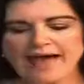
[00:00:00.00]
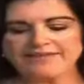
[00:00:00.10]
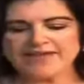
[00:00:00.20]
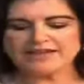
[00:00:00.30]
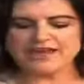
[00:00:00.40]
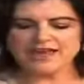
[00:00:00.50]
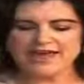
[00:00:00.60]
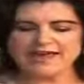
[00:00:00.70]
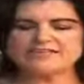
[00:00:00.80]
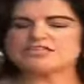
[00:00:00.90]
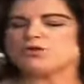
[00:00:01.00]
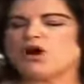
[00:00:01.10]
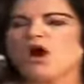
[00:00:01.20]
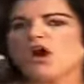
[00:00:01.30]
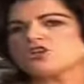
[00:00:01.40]
and then into a
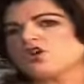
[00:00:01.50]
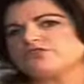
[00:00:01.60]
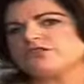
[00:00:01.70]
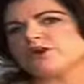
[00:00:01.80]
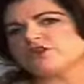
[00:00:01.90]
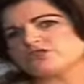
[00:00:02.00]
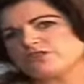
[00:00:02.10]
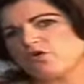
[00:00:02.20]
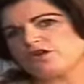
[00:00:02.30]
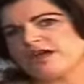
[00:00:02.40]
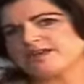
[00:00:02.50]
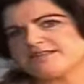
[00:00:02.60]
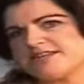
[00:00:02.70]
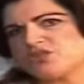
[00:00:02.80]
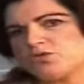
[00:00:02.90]
hot oven, about sort of
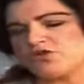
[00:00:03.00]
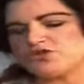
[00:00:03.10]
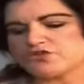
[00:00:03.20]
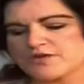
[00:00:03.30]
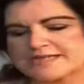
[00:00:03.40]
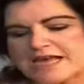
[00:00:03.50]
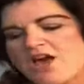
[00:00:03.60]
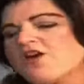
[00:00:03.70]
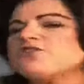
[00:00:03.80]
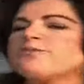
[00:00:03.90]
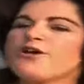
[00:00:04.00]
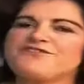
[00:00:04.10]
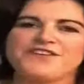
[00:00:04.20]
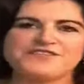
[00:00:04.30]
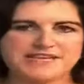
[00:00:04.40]
190, 200 degrees, for about
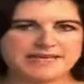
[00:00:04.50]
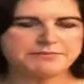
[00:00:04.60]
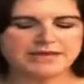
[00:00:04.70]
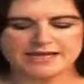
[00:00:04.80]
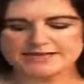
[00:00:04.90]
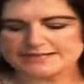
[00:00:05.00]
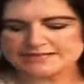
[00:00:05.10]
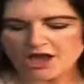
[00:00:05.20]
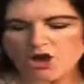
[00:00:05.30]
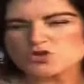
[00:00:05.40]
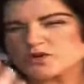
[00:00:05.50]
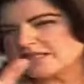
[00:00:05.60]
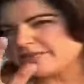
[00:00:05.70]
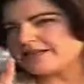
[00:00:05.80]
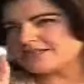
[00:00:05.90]
15 minutes,
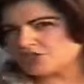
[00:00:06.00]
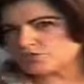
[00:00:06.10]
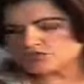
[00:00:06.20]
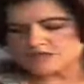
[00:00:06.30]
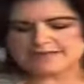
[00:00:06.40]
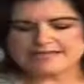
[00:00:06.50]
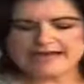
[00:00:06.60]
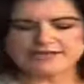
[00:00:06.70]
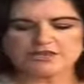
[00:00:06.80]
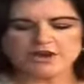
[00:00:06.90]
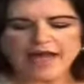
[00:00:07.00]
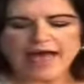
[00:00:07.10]
20 minutes. Just want it to be tender.